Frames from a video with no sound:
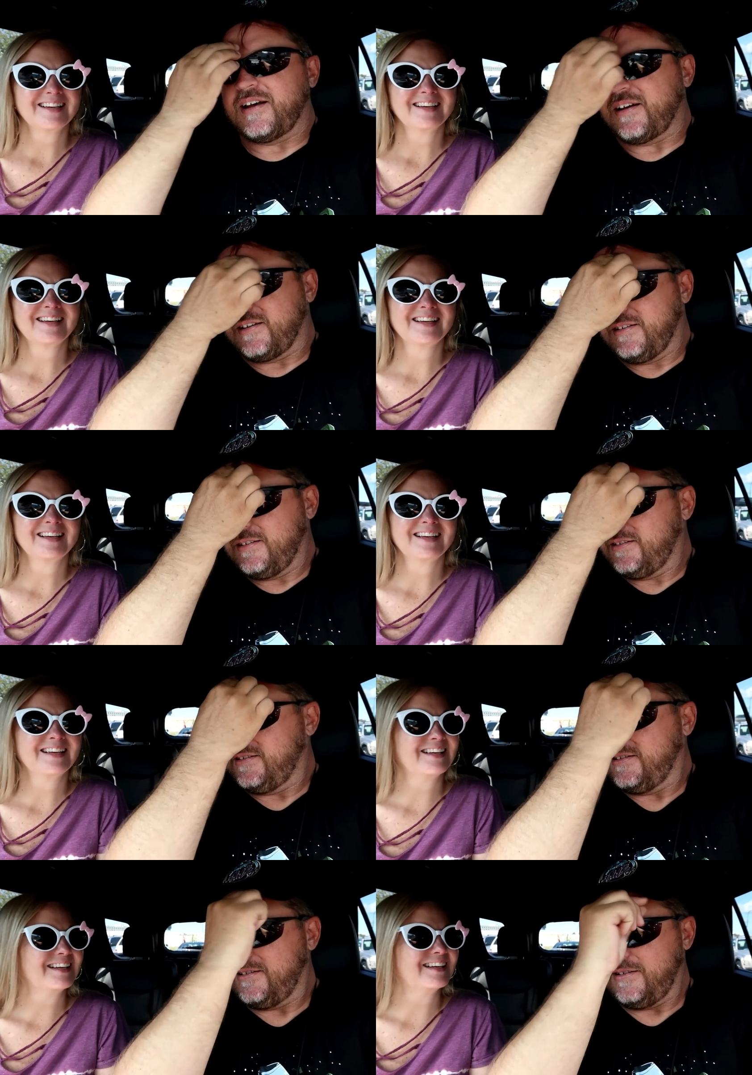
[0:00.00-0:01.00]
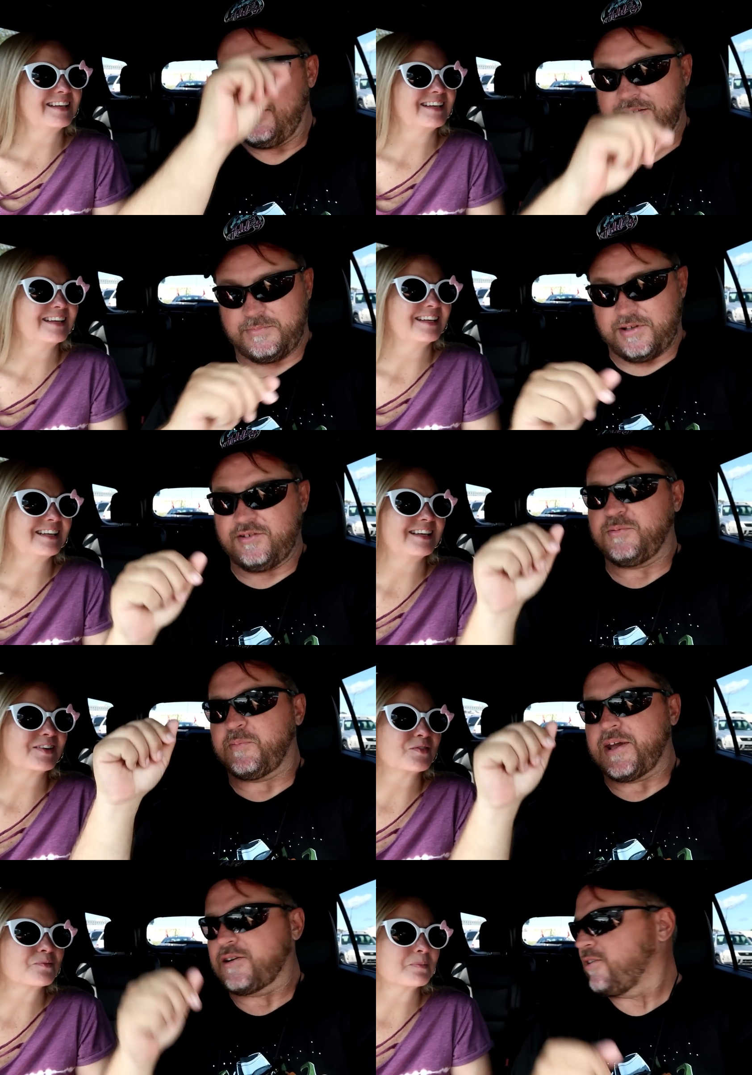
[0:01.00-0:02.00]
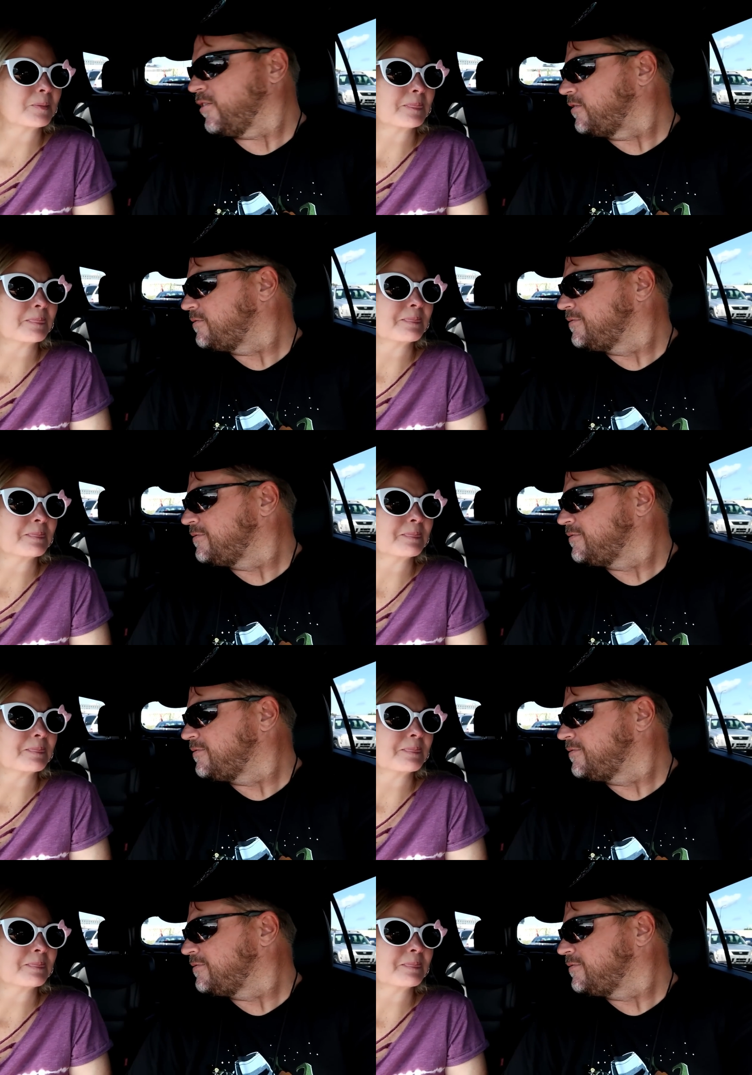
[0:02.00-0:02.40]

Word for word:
Speaker 1: uh, my Superman curl.